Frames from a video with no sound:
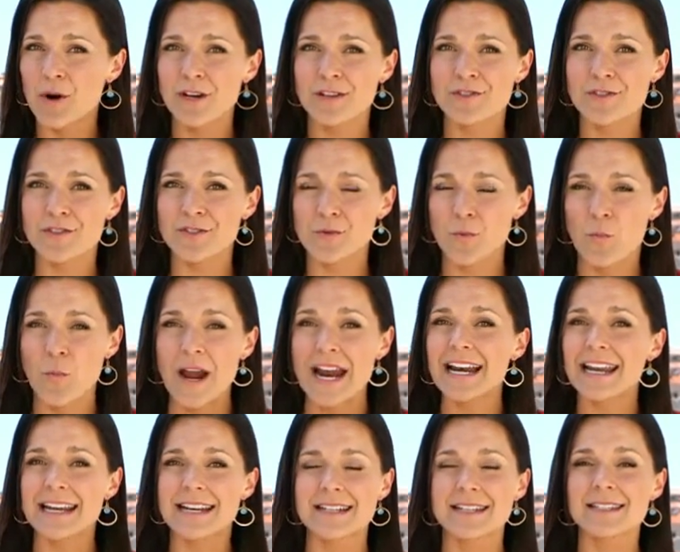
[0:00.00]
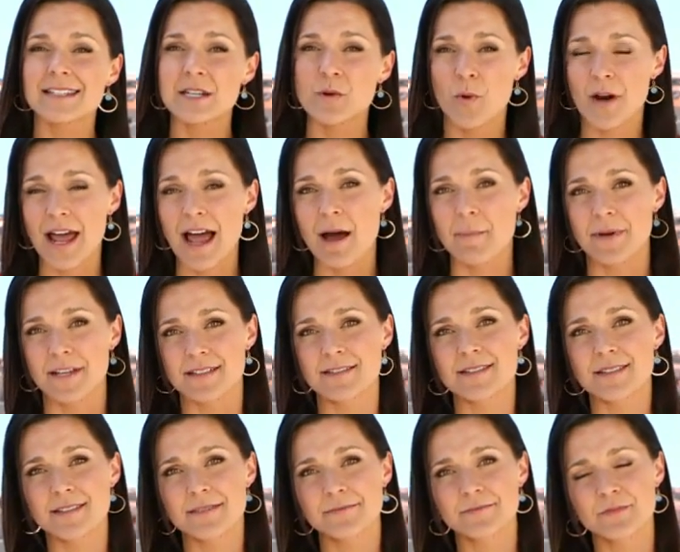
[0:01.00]
we're just waiting to see what
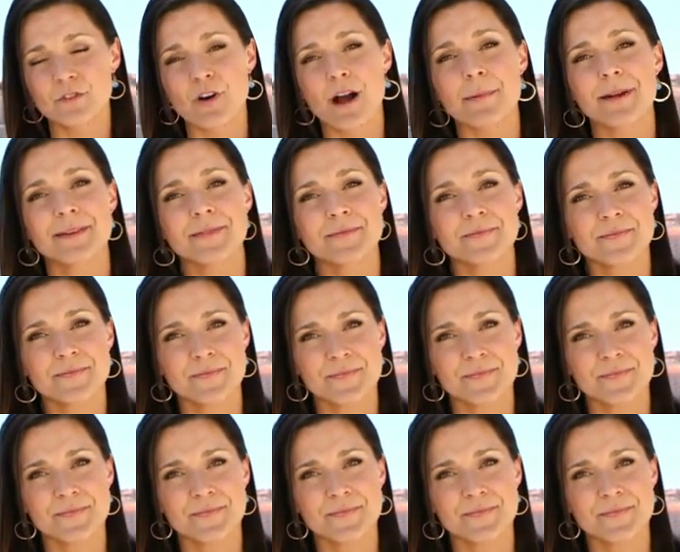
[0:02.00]
happens. Robin?